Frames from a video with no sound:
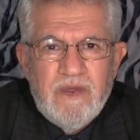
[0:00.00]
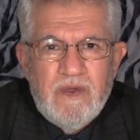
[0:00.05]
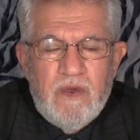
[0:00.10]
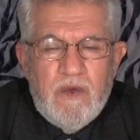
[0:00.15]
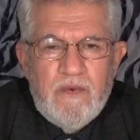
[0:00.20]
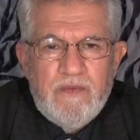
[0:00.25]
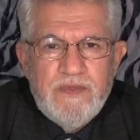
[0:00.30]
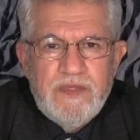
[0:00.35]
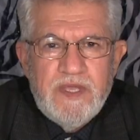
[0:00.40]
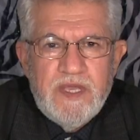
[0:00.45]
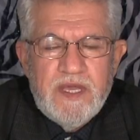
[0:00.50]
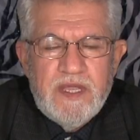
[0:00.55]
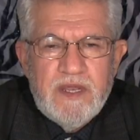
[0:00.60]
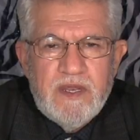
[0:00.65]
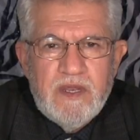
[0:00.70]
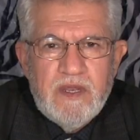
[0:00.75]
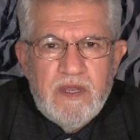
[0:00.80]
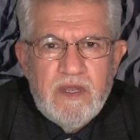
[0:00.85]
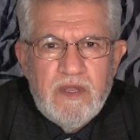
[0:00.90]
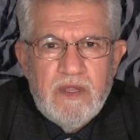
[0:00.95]
of
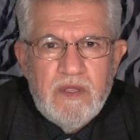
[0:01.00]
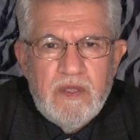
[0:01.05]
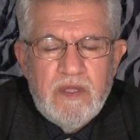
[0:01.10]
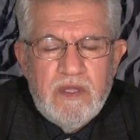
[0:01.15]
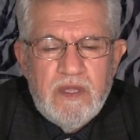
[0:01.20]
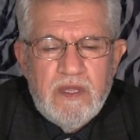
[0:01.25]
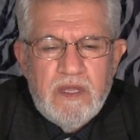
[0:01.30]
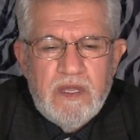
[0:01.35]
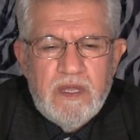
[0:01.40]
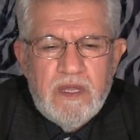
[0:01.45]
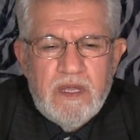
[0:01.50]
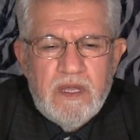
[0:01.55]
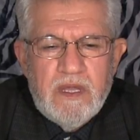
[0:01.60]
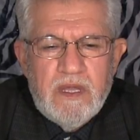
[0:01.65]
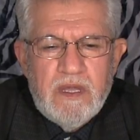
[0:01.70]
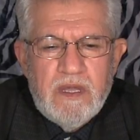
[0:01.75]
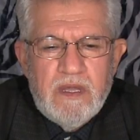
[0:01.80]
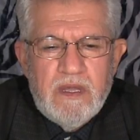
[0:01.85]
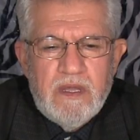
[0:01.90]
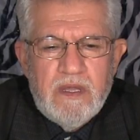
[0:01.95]
their
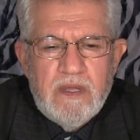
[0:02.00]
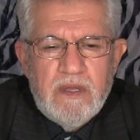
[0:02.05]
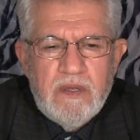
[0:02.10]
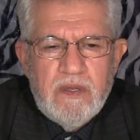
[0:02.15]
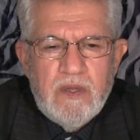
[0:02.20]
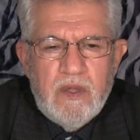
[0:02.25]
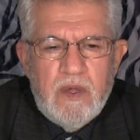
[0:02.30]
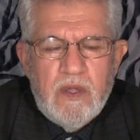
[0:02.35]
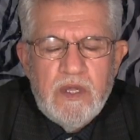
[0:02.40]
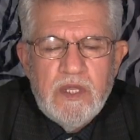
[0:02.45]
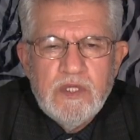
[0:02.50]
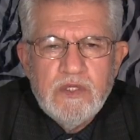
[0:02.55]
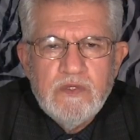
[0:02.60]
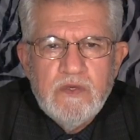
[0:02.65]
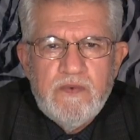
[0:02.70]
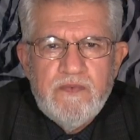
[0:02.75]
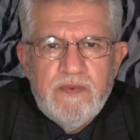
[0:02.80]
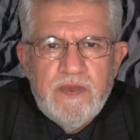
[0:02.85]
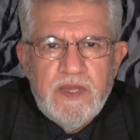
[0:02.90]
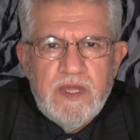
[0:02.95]

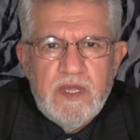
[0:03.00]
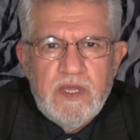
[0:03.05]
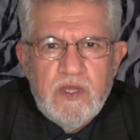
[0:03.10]
knowledge of